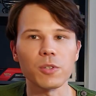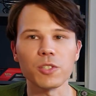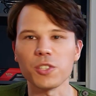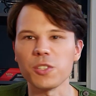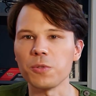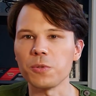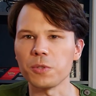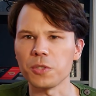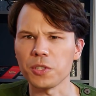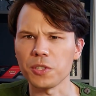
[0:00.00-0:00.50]
what
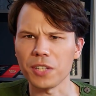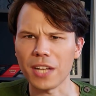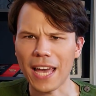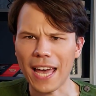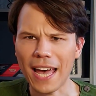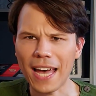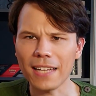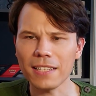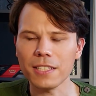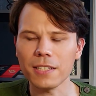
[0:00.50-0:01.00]
you should
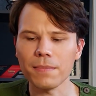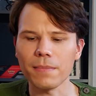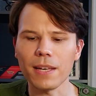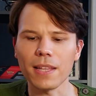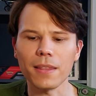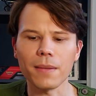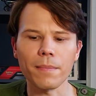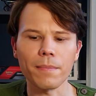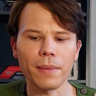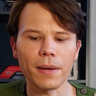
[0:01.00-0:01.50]
add to
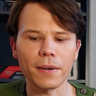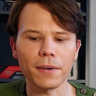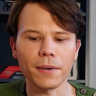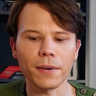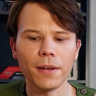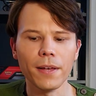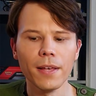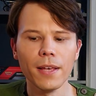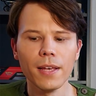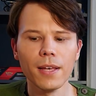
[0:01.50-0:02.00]
make them
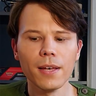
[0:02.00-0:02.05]
better.